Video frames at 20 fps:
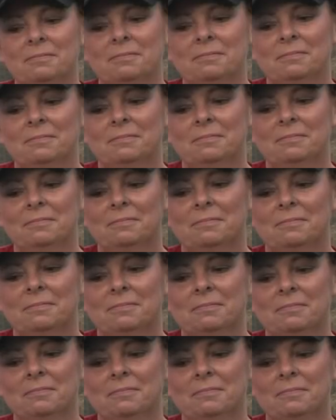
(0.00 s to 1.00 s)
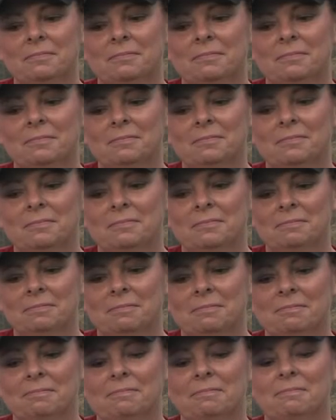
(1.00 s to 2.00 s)

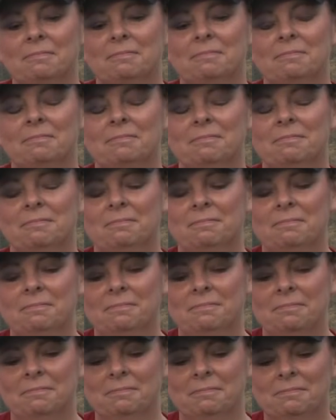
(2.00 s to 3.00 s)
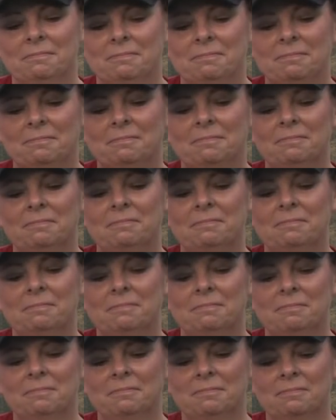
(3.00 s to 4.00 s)

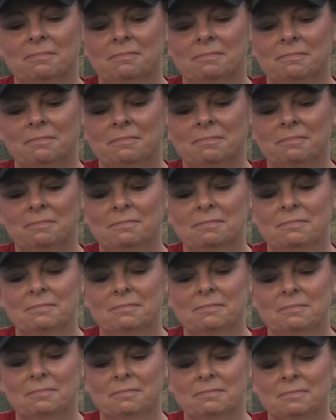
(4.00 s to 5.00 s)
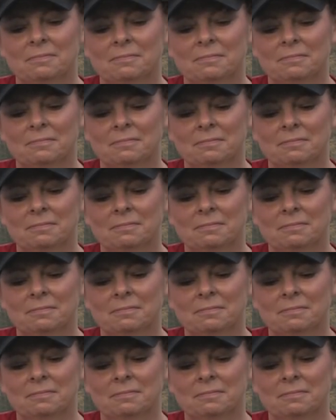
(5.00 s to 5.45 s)
No words are spoken by the person on screen.